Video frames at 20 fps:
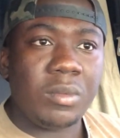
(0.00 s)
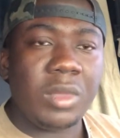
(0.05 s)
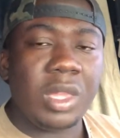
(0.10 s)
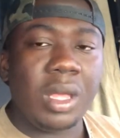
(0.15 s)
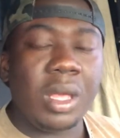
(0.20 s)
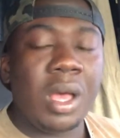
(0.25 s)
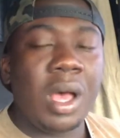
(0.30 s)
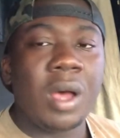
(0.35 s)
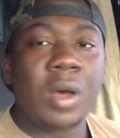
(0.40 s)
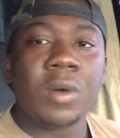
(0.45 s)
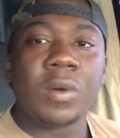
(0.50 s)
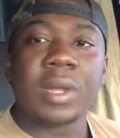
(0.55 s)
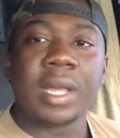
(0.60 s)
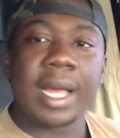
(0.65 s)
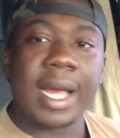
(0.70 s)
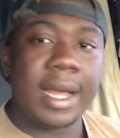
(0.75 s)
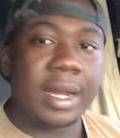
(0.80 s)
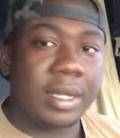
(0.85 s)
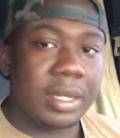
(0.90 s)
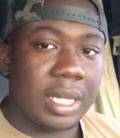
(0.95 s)
all
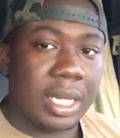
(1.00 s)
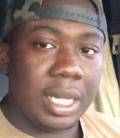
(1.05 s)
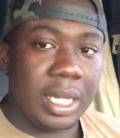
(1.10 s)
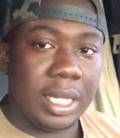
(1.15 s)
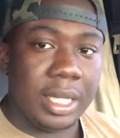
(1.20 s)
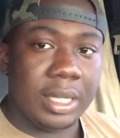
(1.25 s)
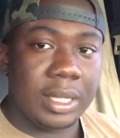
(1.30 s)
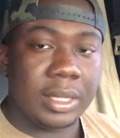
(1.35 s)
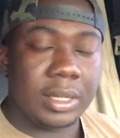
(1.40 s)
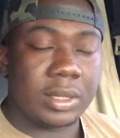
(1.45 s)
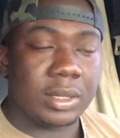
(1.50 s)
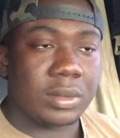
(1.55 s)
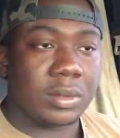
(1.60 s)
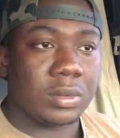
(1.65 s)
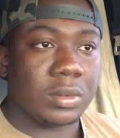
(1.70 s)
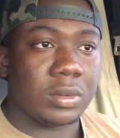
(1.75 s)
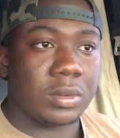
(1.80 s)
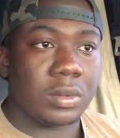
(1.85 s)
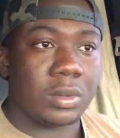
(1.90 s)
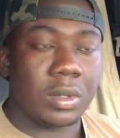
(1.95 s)
kind of things
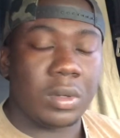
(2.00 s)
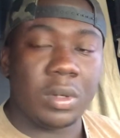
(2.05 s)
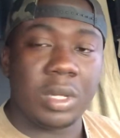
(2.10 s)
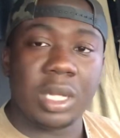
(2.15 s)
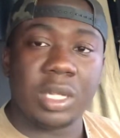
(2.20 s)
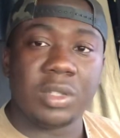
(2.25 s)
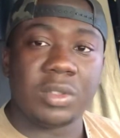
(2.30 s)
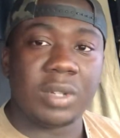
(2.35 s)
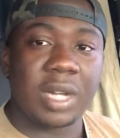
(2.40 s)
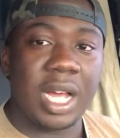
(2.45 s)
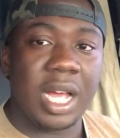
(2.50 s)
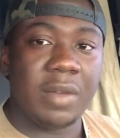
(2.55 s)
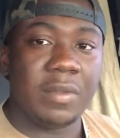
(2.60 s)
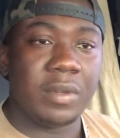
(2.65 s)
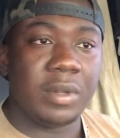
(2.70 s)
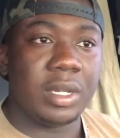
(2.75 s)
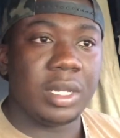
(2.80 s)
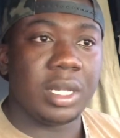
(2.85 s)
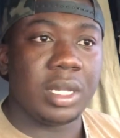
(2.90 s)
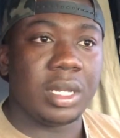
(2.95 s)
on their driving,